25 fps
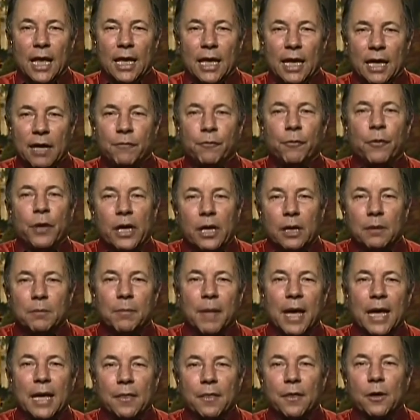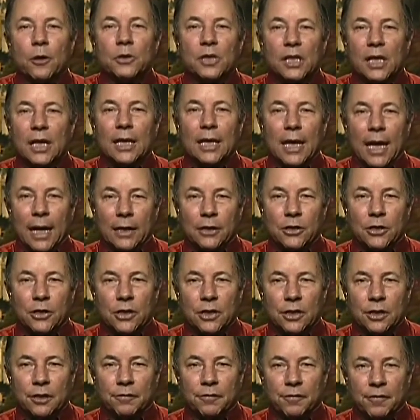if we can make those
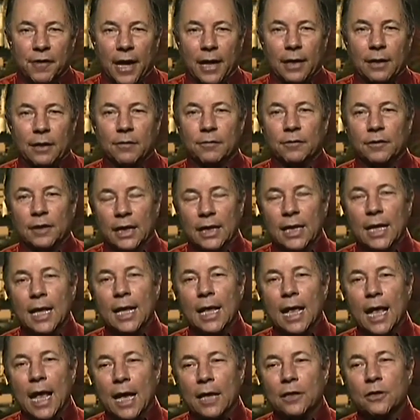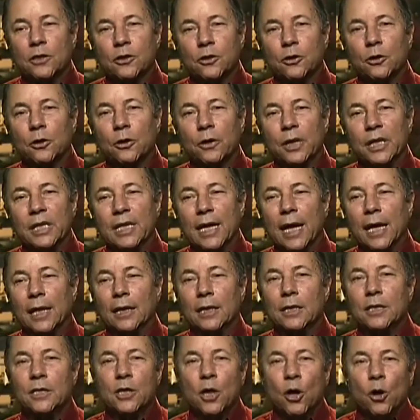connections effectively as
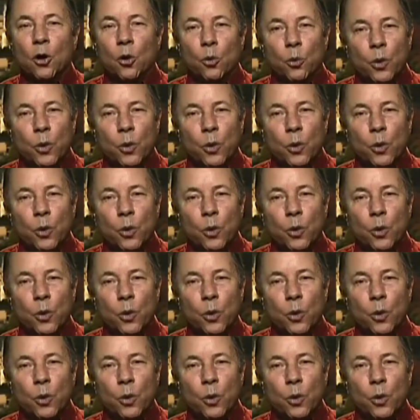storytellers,